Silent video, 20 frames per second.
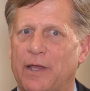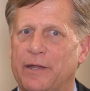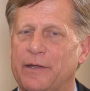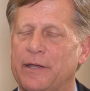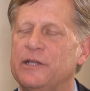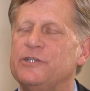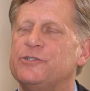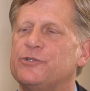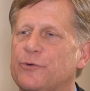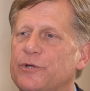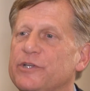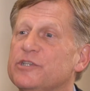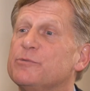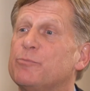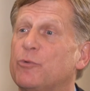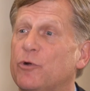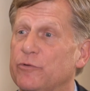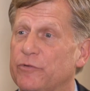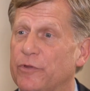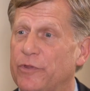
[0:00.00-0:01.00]
And history has
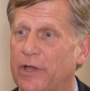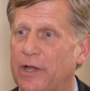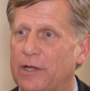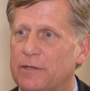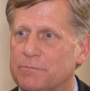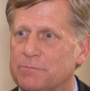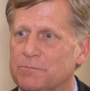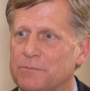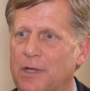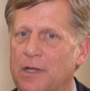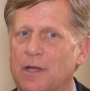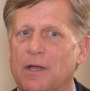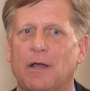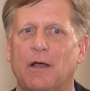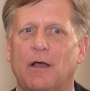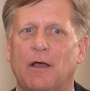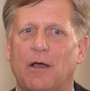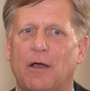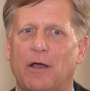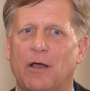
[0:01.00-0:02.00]
proven that.
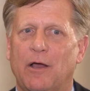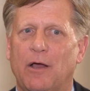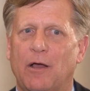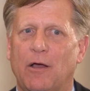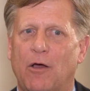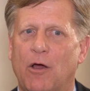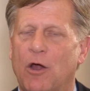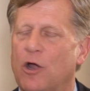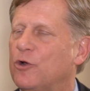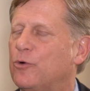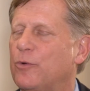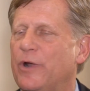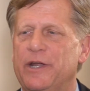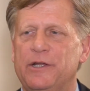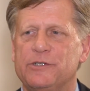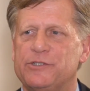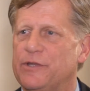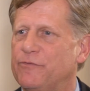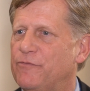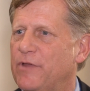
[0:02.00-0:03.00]
Our
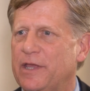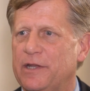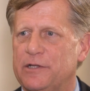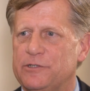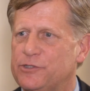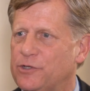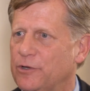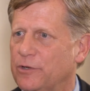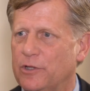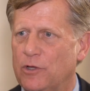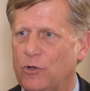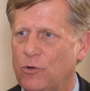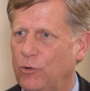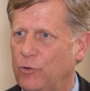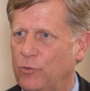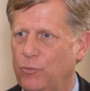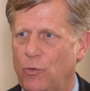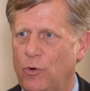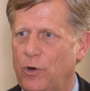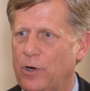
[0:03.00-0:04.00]
greatest advantage during the
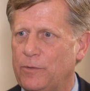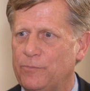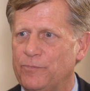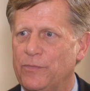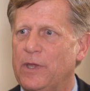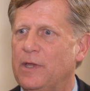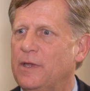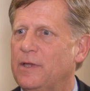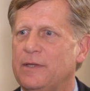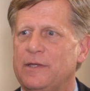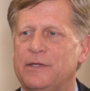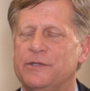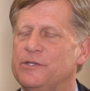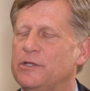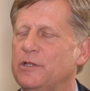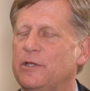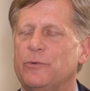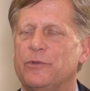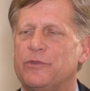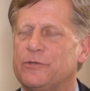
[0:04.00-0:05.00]
Cold War in
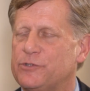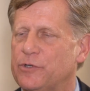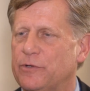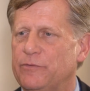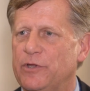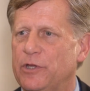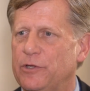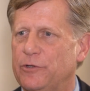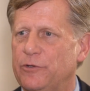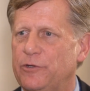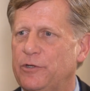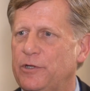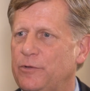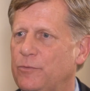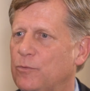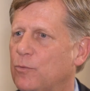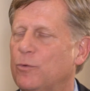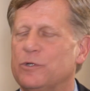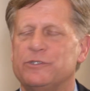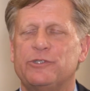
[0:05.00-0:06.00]
dealing with the Soviet
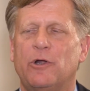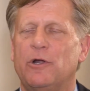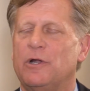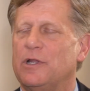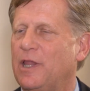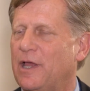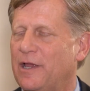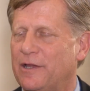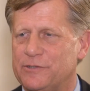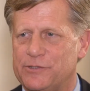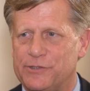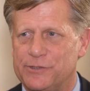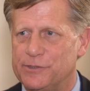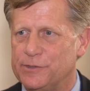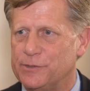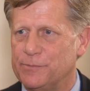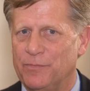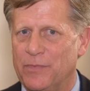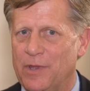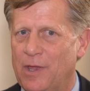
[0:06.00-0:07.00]
Union was our
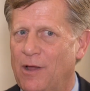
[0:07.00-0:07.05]
alliances.